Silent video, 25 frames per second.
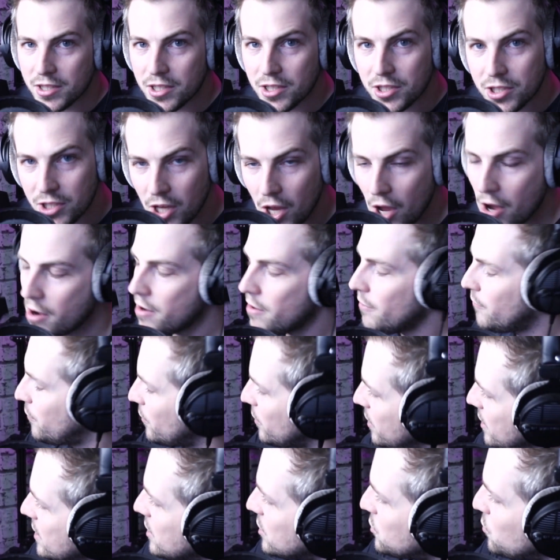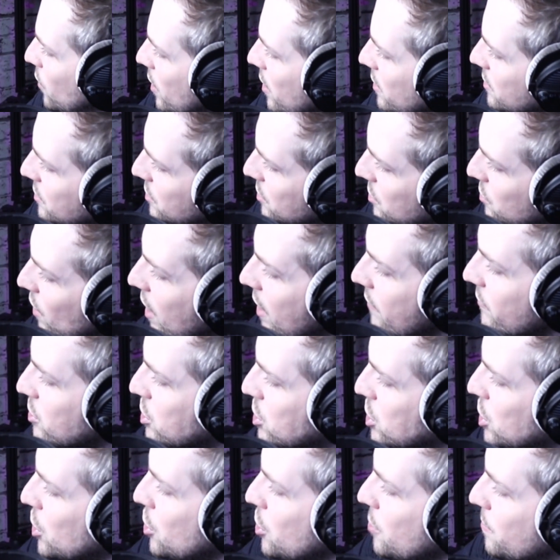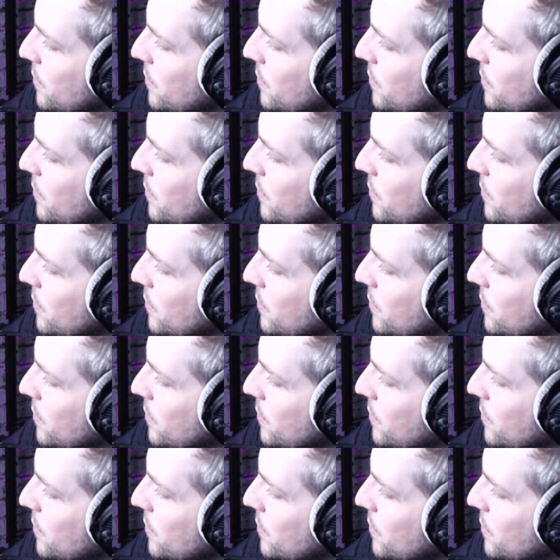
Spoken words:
So for these ones, you have a tube